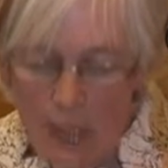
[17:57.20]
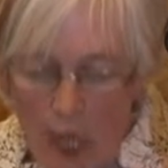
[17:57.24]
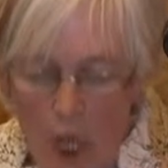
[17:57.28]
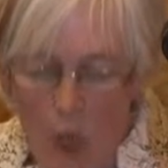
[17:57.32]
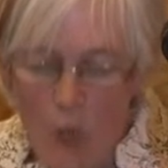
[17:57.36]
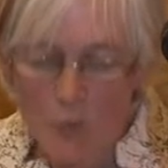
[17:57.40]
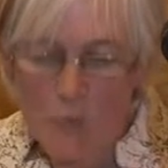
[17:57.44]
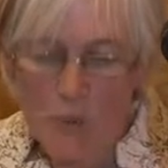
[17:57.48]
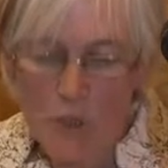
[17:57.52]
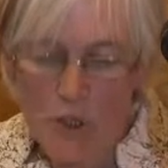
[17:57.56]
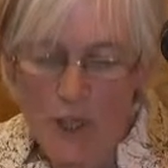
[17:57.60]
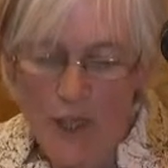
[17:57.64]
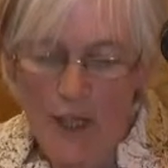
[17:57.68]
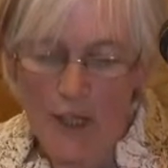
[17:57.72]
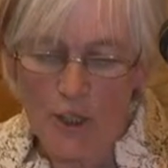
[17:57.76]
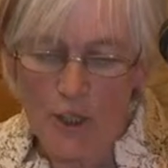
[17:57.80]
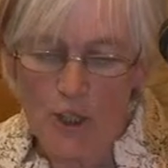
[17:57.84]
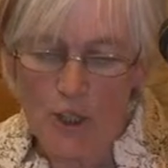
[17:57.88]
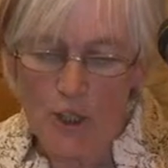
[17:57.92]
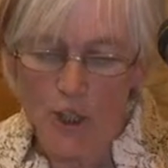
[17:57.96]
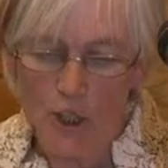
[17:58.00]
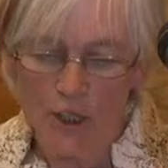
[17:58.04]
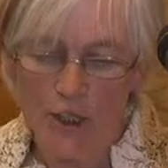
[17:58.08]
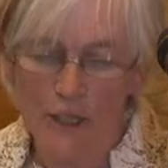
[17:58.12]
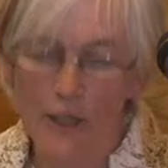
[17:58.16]

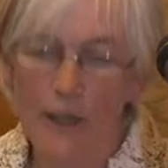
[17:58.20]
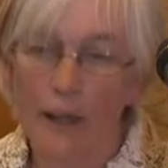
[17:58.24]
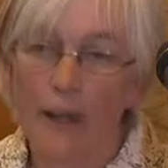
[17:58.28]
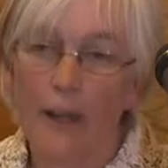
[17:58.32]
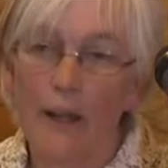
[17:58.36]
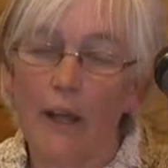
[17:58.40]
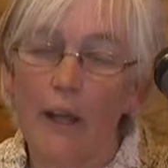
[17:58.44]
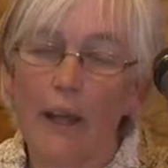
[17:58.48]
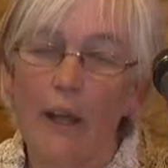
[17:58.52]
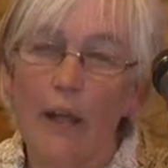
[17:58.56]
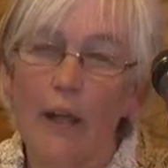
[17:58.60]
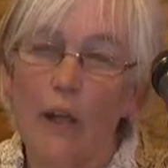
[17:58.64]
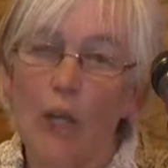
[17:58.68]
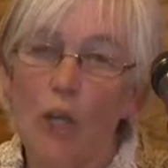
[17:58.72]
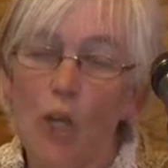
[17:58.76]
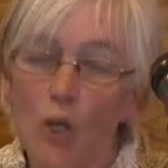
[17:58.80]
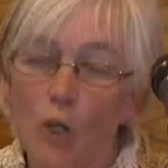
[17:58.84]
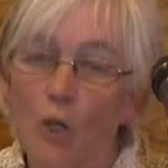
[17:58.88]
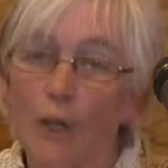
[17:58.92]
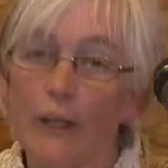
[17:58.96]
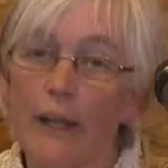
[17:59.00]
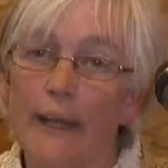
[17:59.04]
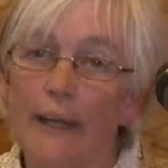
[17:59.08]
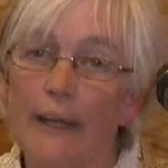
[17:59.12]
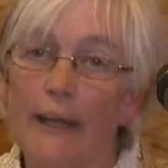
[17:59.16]
co-production,
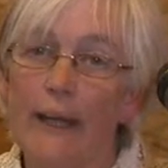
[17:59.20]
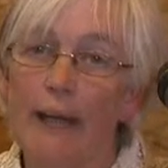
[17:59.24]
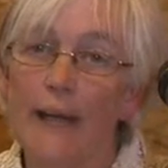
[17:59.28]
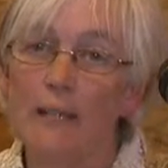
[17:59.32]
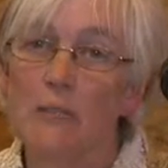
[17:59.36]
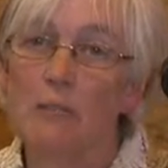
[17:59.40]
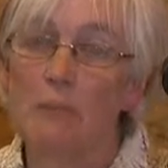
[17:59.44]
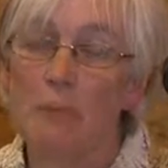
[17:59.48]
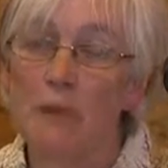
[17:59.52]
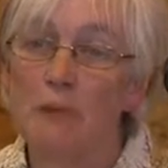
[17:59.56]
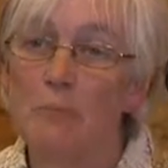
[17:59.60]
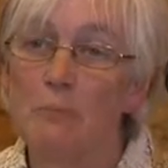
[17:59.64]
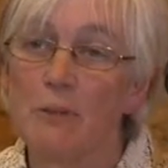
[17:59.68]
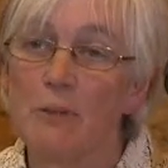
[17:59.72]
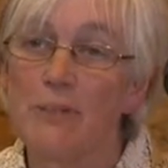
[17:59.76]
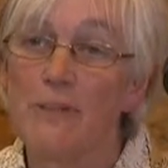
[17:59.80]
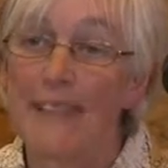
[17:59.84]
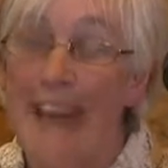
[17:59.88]
looking at people's